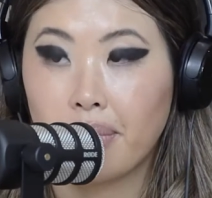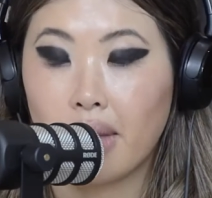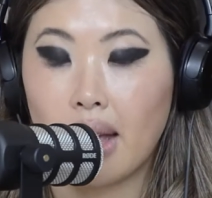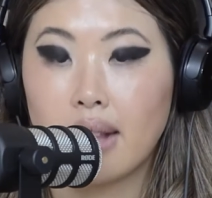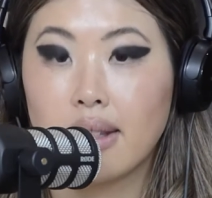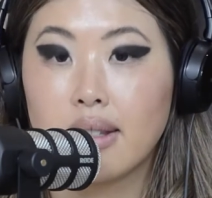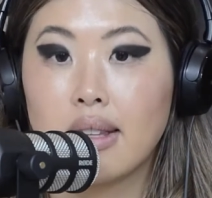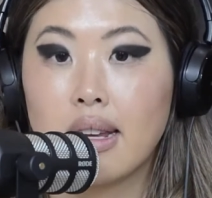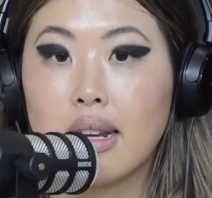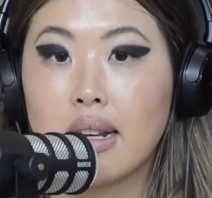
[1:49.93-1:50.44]

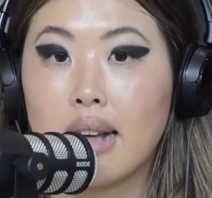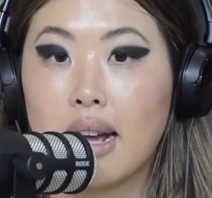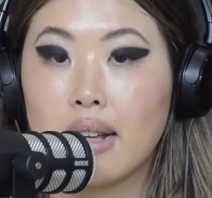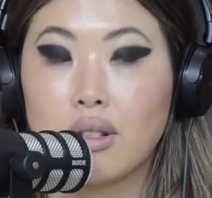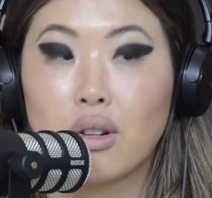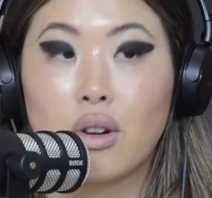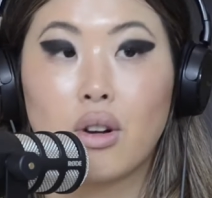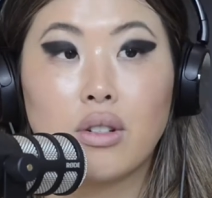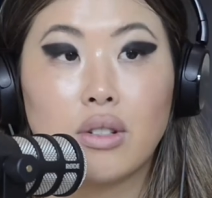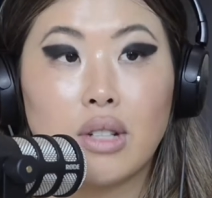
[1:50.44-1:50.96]
and seeing it as
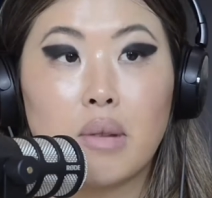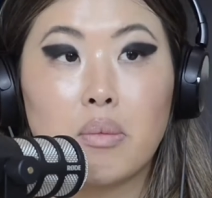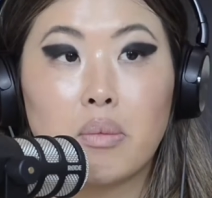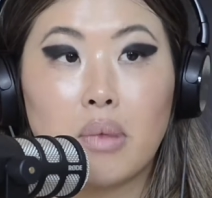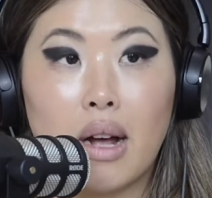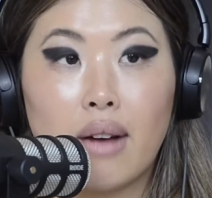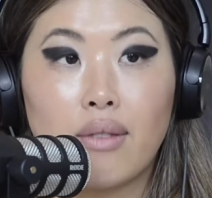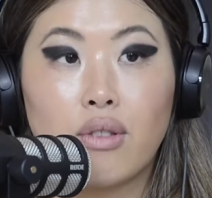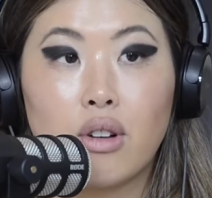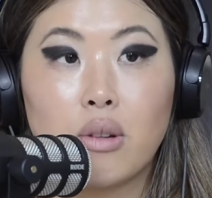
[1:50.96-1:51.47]
a content
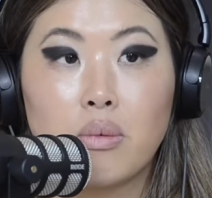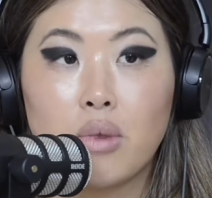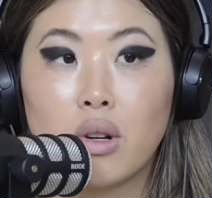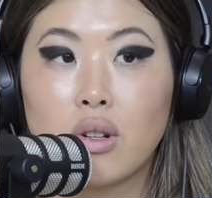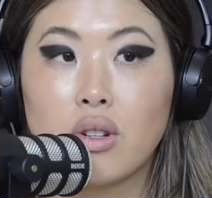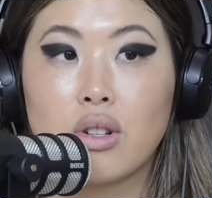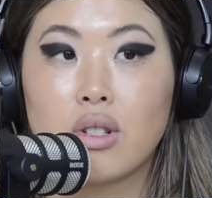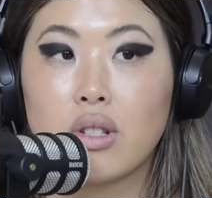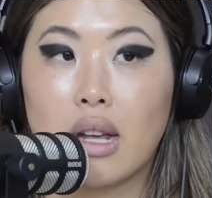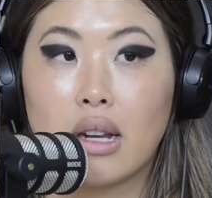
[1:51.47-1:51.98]
platform, not
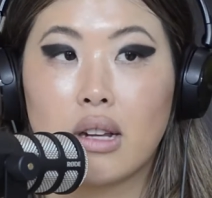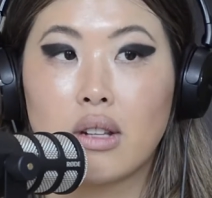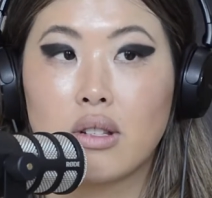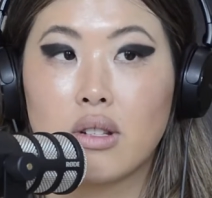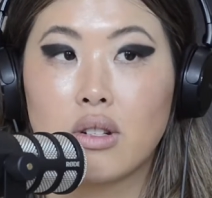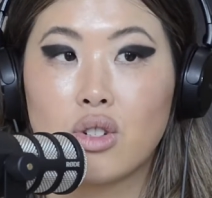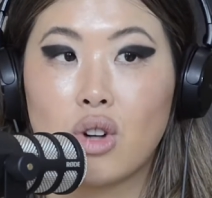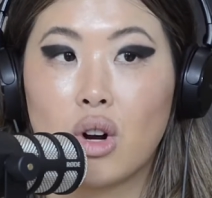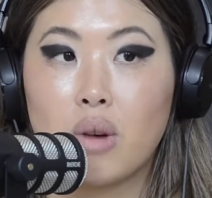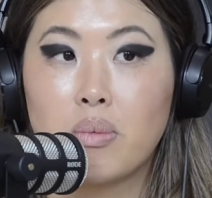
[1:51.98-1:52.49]
just like as a
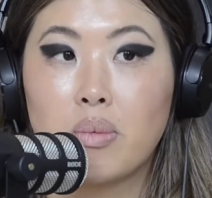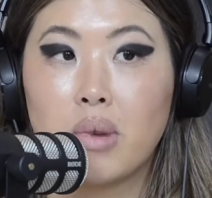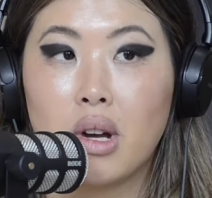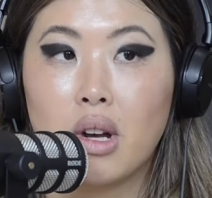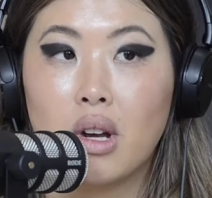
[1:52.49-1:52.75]
job